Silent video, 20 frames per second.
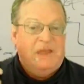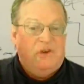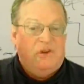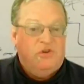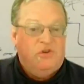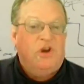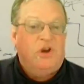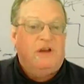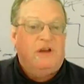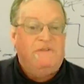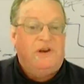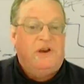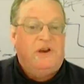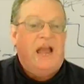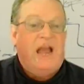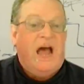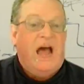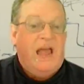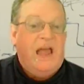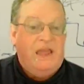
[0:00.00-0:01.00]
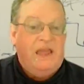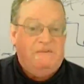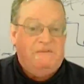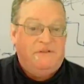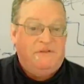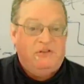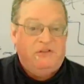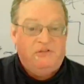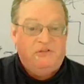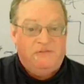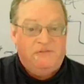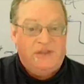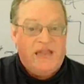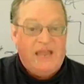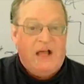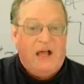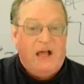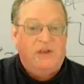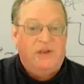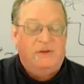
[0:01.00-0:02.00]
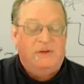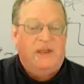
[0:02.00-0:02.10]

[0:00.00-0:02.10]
took a very high infection fatality